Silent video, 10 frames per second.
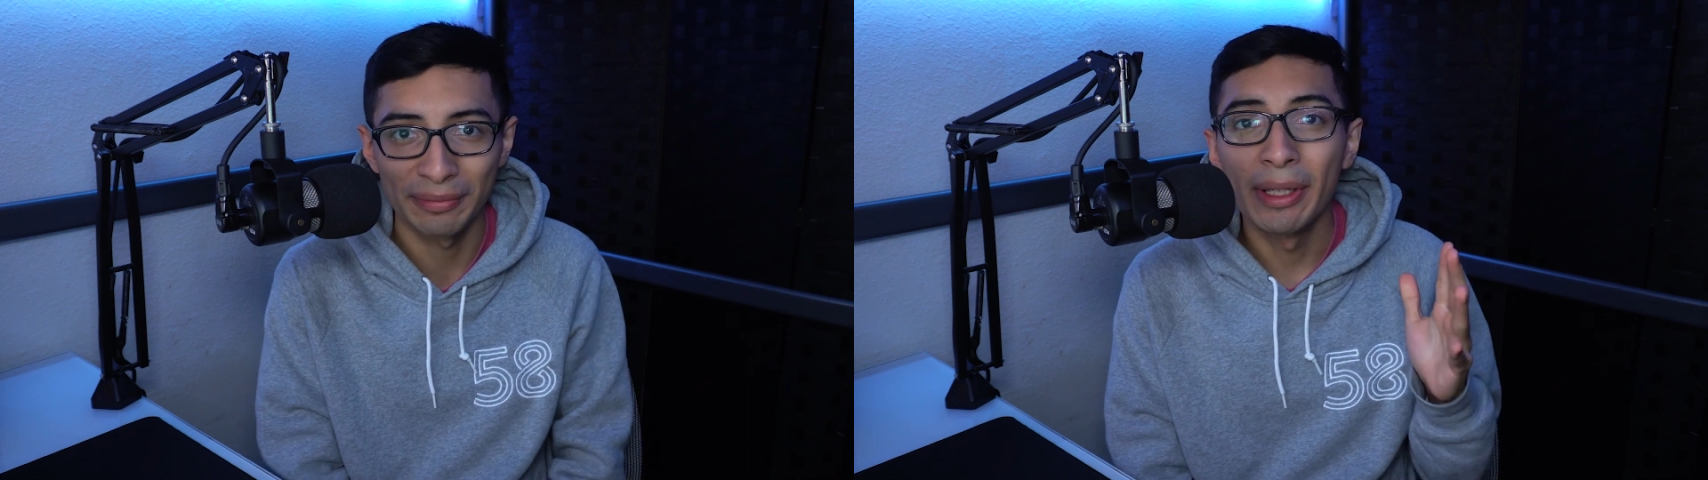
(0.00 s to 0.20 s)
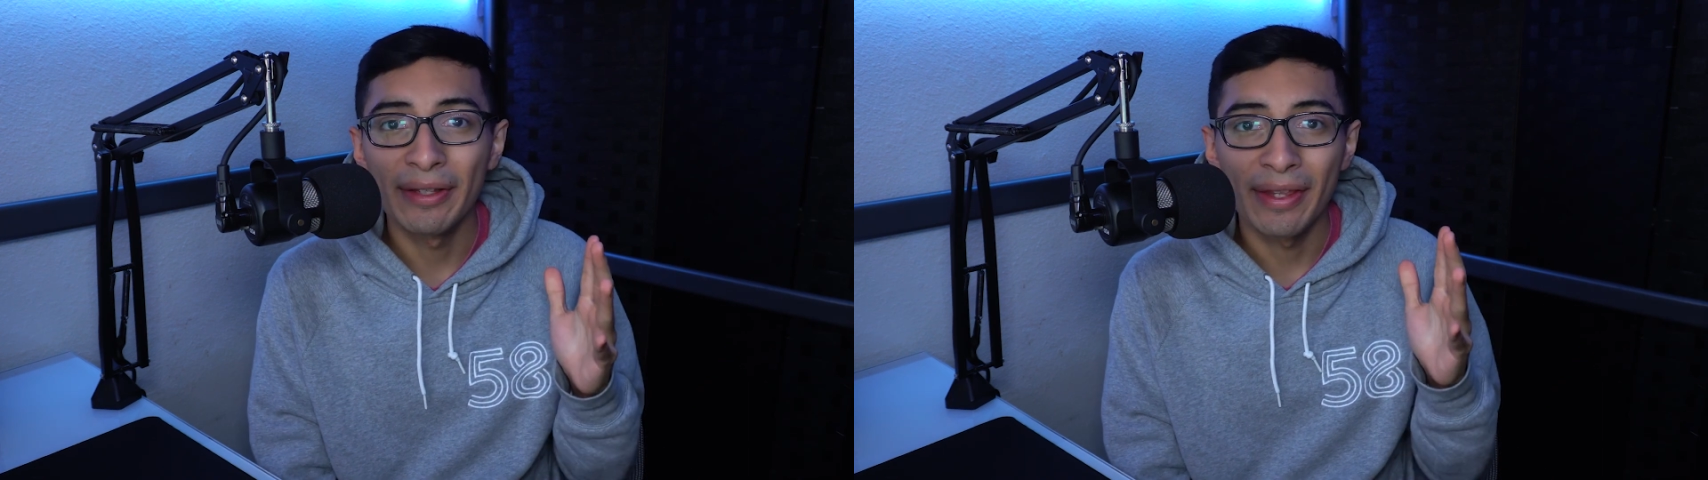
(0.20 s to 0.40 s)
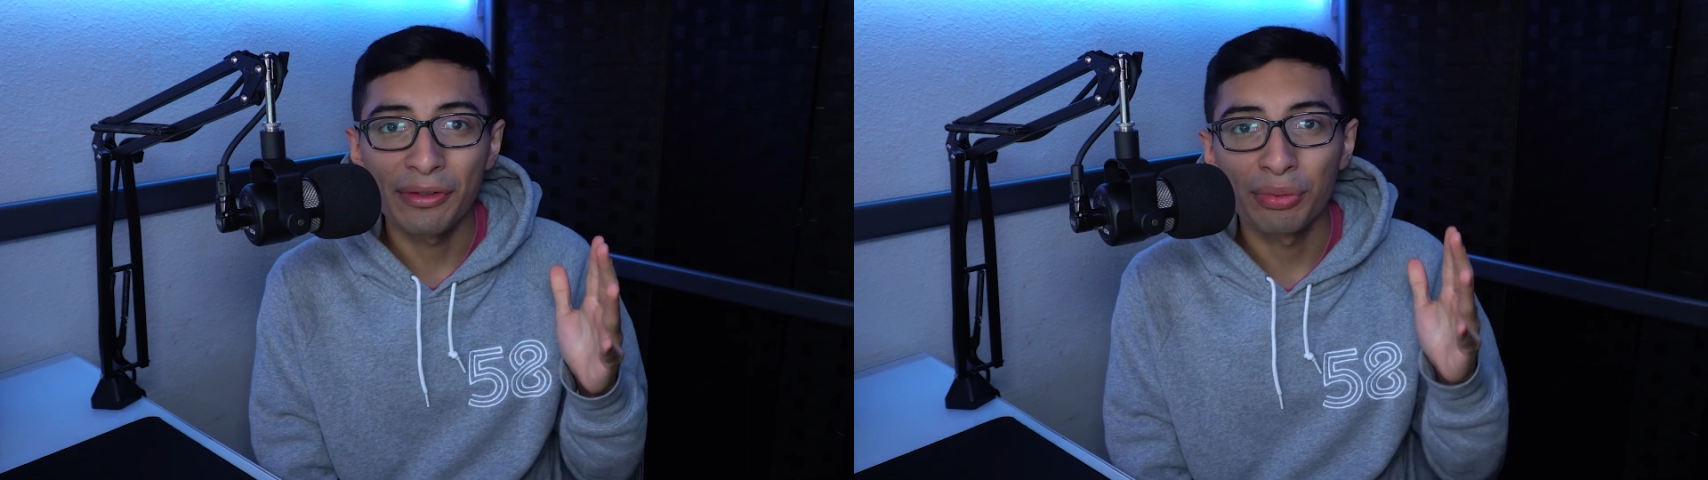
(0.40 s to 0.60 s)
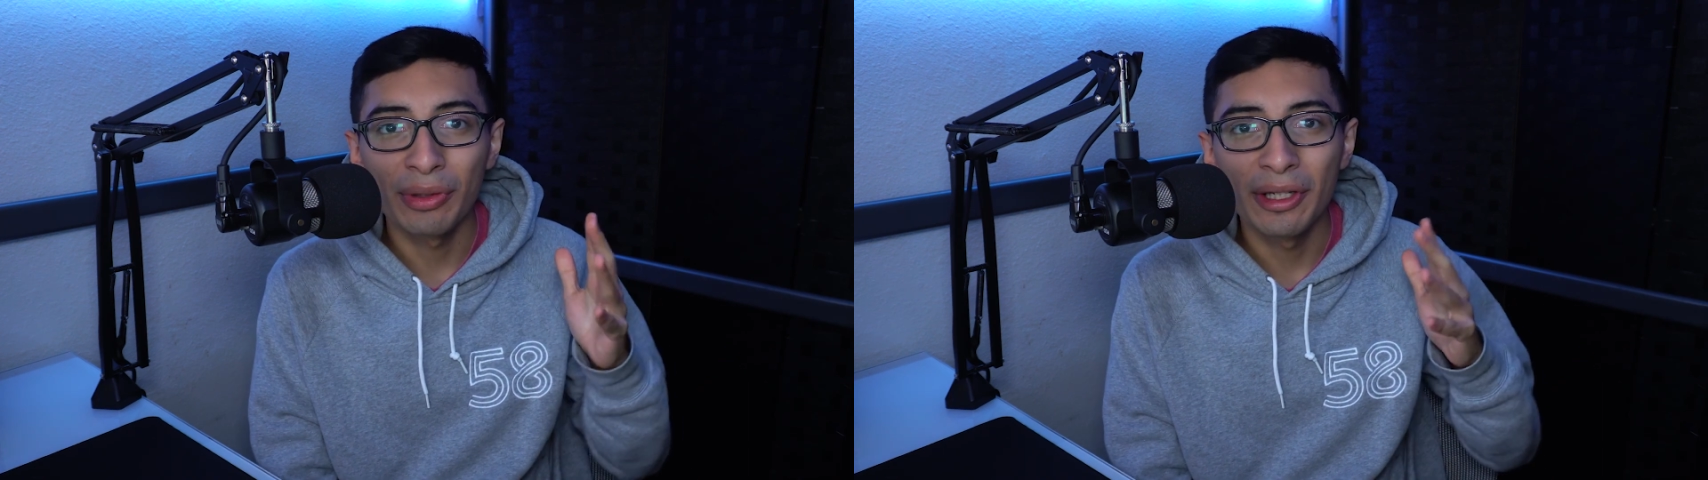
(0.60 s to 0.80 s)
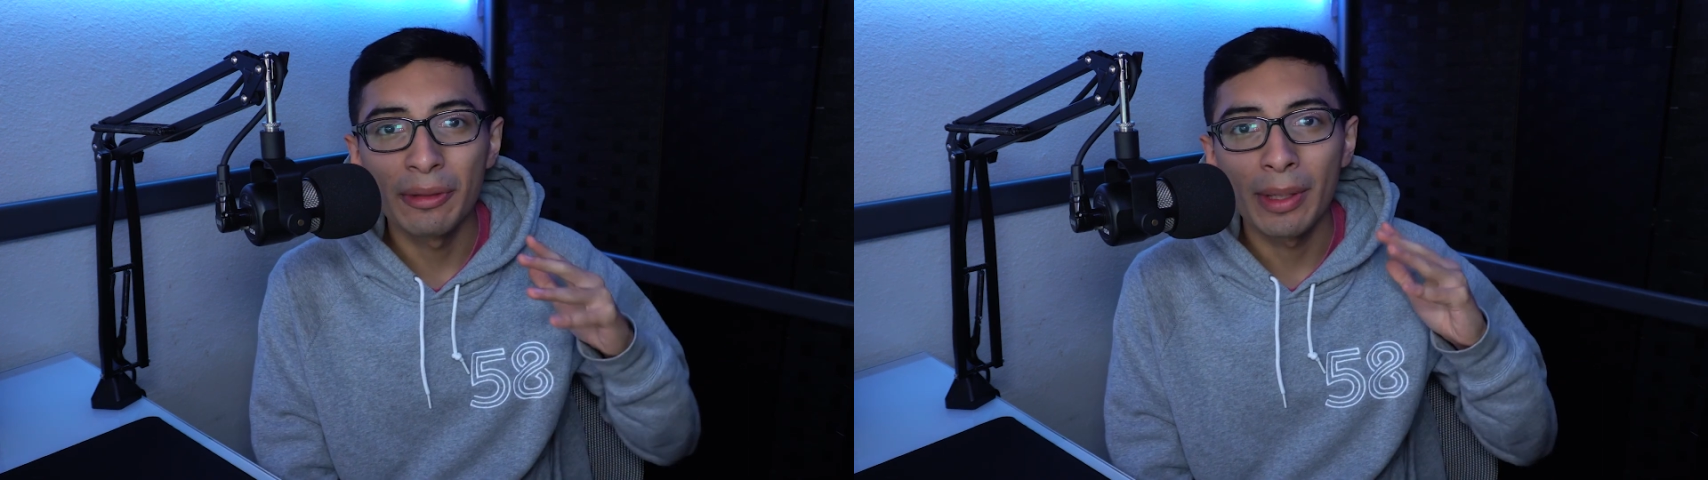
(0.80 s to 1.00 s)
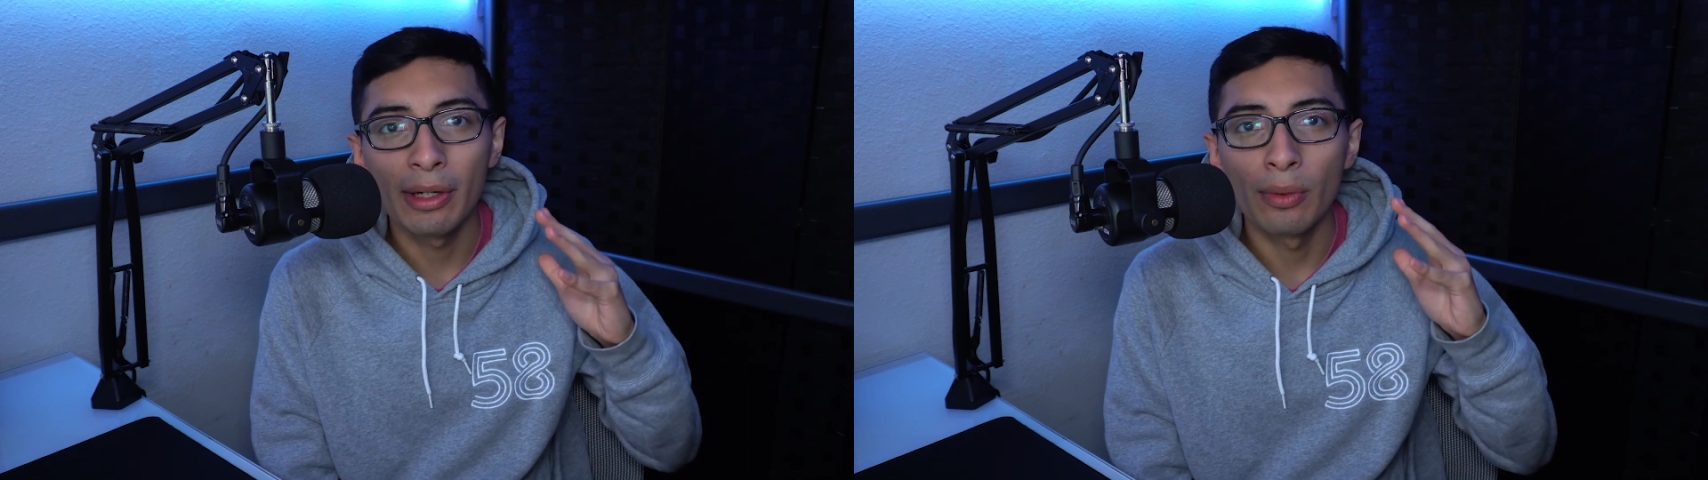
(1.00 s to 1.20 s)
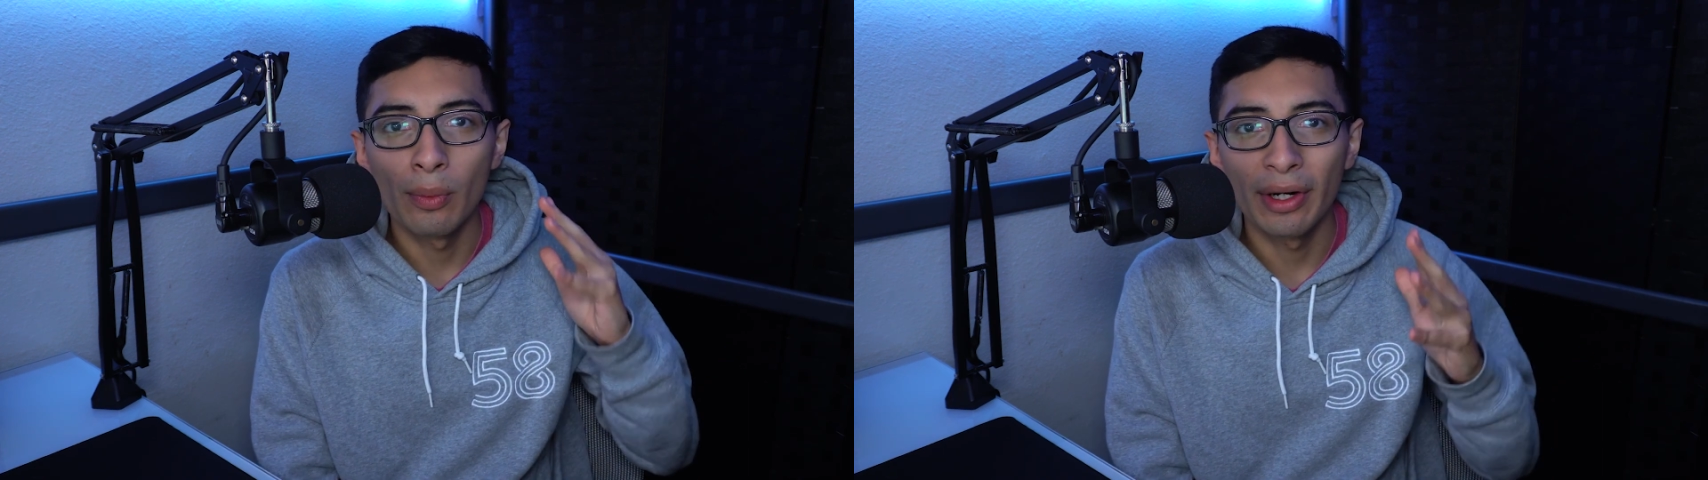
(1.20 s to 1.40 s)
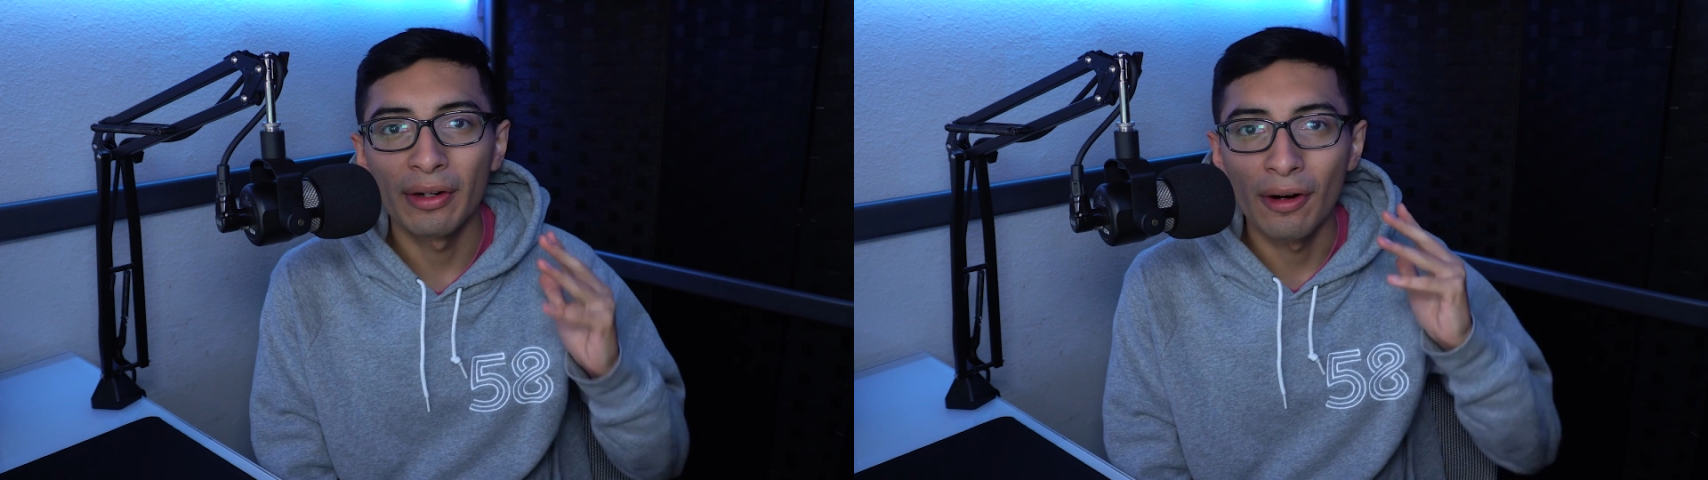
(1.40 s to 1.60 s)
But that's really about
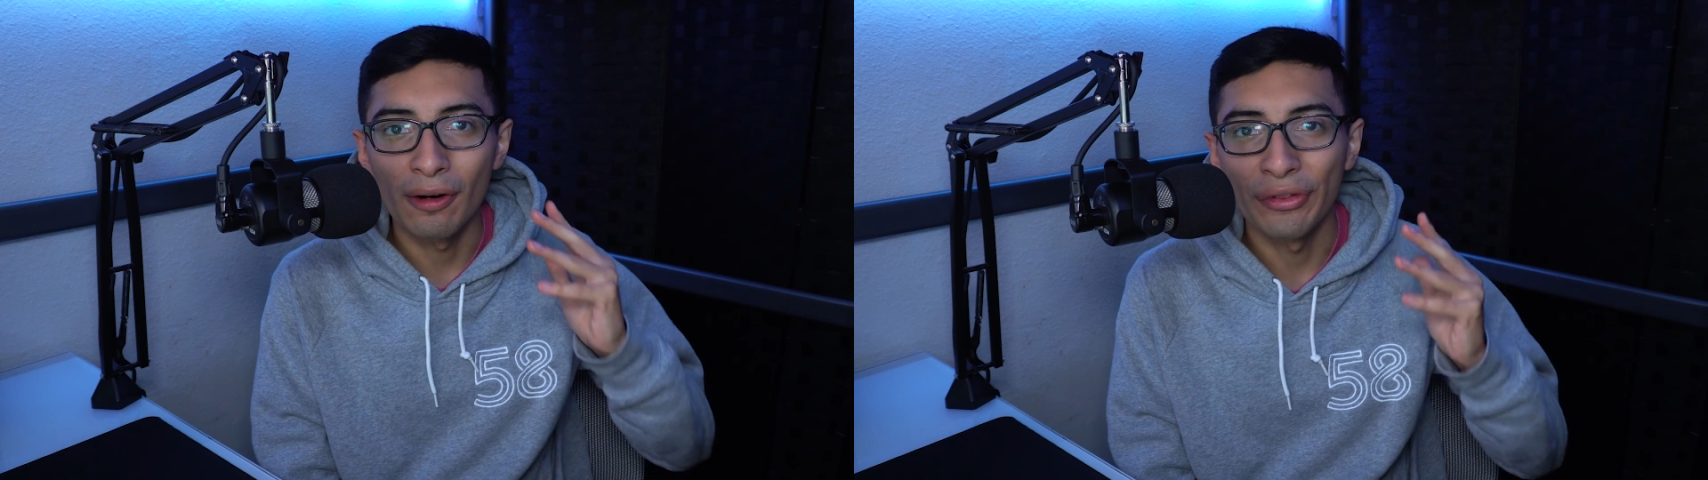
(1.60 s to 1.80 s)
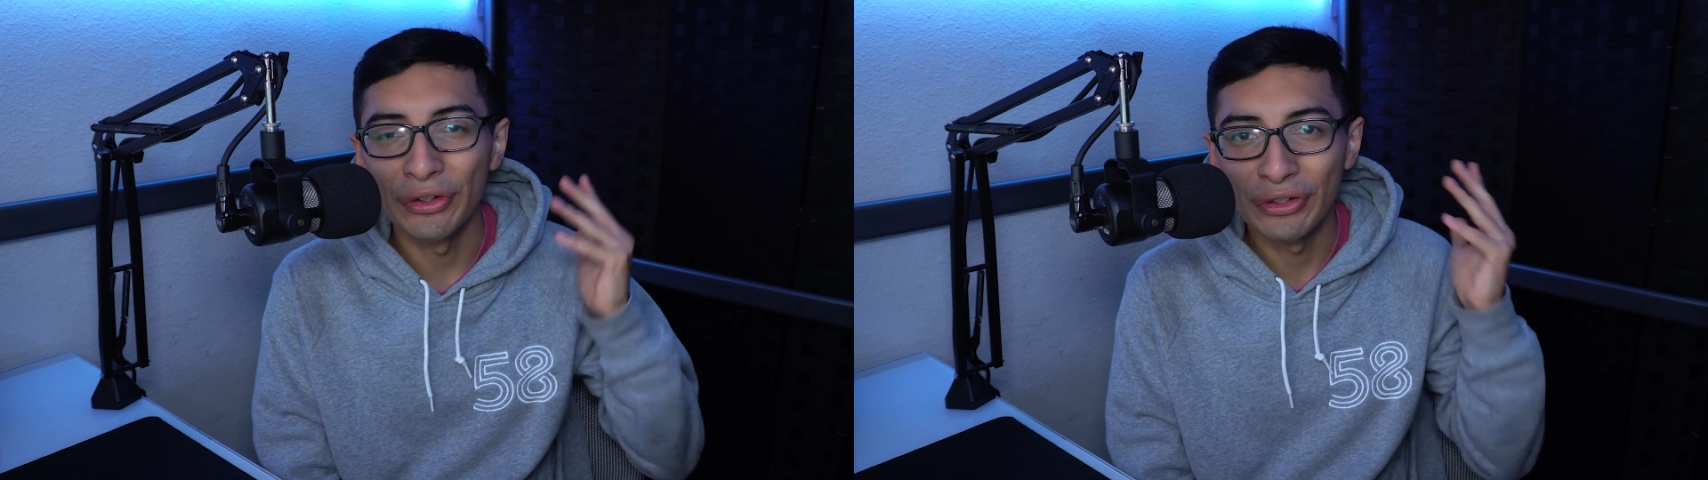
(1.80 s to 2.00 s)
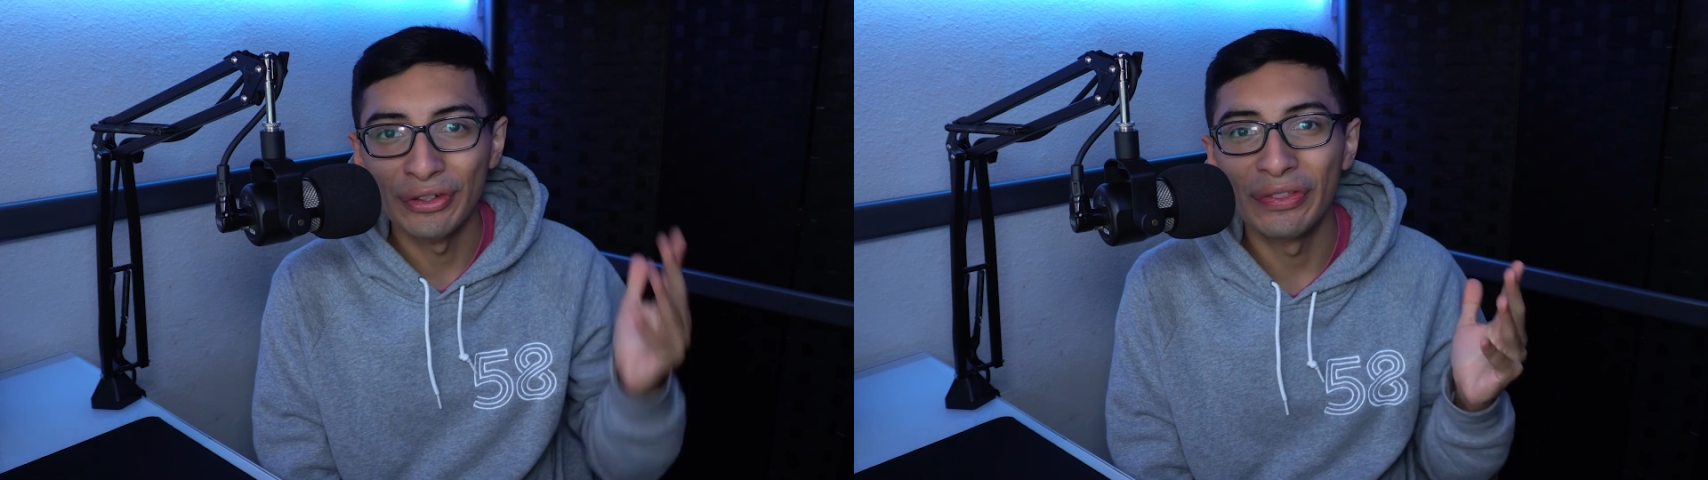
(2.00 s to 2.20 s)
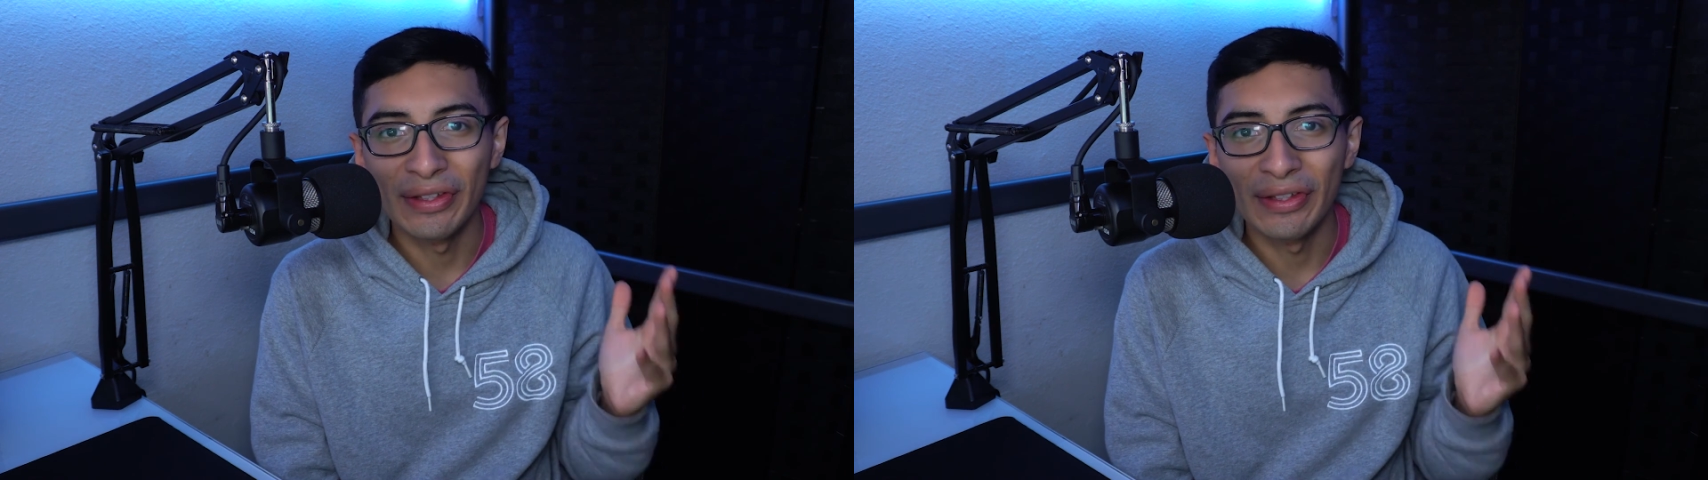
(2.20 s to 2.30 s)
where all the good